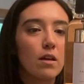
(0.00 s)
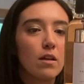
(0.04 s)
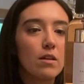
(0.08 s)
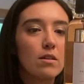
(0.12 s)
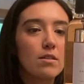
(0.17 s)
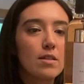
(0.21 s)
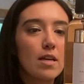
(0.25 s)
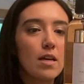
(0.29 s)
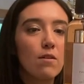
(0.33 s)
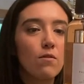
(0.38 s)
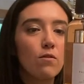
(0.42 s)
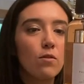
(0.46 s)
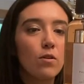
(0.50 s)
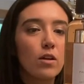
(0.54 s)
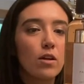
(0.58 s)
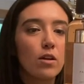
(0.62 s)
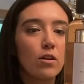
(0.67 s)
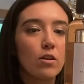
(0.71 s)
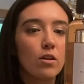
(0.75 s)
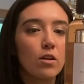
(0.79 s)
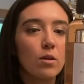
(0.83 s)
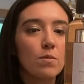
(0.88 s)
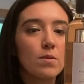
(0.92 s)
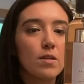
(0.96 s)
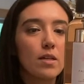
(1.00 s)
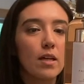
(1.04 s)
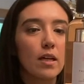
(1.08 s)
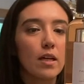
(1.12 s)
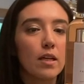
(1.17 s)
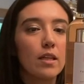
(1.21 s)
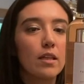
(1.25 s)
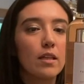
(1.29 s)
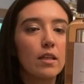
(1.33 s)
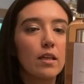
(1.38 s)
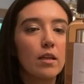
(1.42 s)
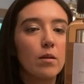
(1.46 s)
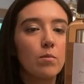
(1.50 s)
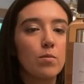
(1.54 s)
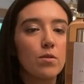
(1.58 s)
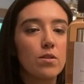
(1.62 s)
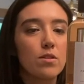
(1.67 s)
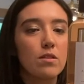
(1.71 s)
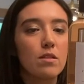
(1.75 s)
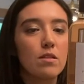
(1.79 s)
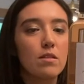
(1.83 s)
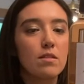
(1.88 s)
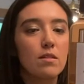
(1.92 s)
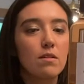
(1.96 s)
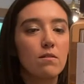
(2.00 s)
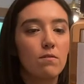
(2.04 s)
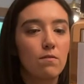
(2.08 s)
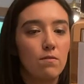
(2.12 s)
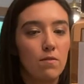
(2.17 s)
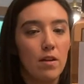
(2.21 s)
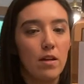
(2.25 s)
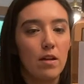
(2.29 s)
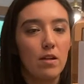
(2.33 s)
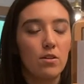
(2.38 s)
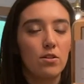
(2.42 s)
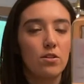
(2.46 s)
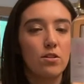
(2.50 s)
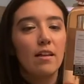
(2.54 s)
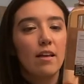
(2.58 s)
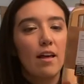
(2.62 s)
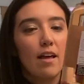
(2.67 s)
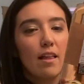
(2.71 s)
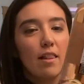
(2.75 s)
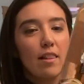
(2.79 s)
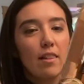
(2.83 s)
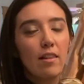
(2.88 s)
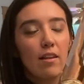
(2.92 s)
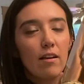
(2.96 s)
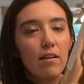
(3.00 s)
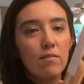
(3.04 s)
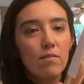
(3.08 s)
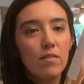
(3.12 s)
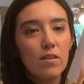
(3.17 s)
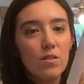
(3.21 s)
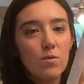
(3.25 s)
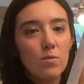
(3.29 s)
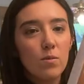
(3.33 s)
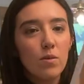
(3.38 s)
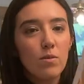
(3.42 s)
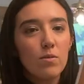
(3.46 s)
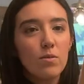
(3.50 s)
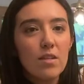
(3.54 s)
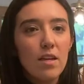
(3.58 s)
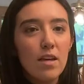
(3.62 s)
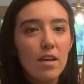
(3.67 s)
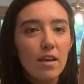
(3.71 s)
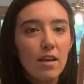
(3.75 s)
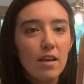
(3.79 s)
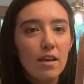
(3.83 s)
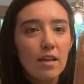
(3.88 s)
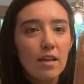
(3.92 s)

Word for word: savory herbs, and a clean, persistent finish. I love this rosé.